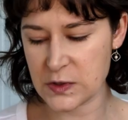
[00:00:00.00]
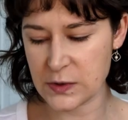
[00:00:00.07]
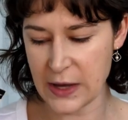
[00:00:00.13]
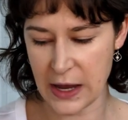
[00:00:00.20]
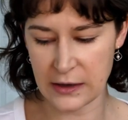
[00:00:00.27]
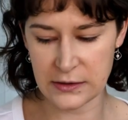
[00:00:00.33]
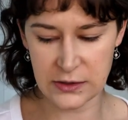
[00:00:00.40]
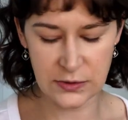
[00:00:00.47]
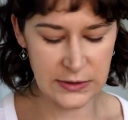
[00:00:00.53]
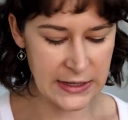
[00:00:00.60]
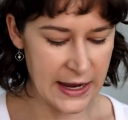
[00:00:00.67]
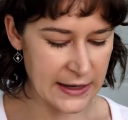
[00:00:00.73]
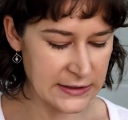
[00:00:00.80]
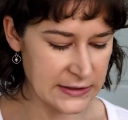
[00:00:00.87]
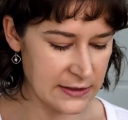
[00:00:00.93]
yeah, so
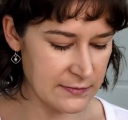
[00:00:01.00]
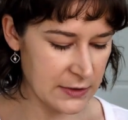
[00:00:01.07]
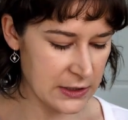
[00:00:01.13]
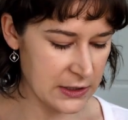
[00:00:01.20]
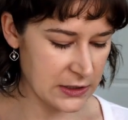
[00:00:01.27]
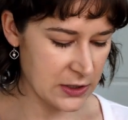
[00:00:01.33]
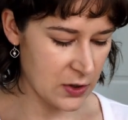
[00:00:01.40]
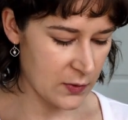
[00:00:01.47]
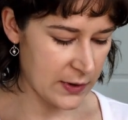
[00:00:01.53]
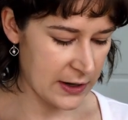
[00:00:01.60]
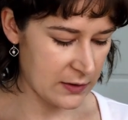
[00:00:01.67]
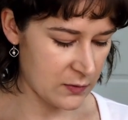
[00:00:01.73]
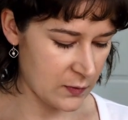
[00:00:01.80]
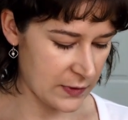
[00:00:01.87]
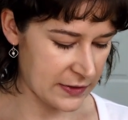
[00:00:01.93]
next I'm gonna go
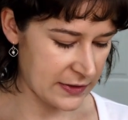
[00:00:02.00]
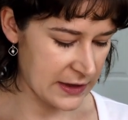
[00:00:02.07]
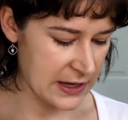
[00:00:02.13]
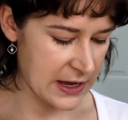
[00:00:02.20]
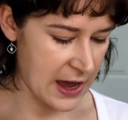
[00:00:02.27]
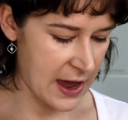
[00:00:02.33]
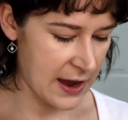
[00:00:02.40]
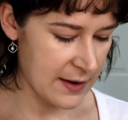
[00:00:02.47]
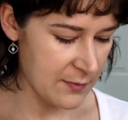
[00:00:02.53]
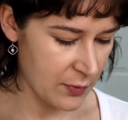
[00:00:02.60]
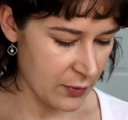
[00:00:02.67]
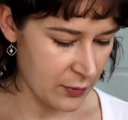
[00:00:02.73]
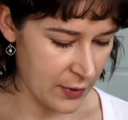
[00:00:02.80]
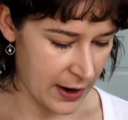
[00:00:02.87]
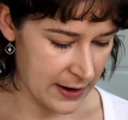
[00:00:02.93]
in with the eye
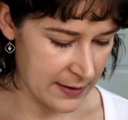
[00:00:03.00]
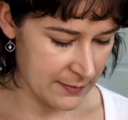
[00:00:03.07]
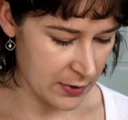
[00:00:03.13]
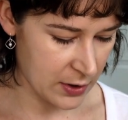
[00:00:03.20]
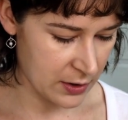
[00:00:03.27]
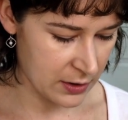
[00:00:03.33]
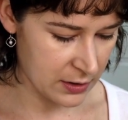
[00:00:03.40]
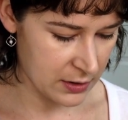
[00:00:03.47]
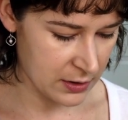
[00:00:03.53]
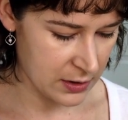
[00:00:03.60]
primer,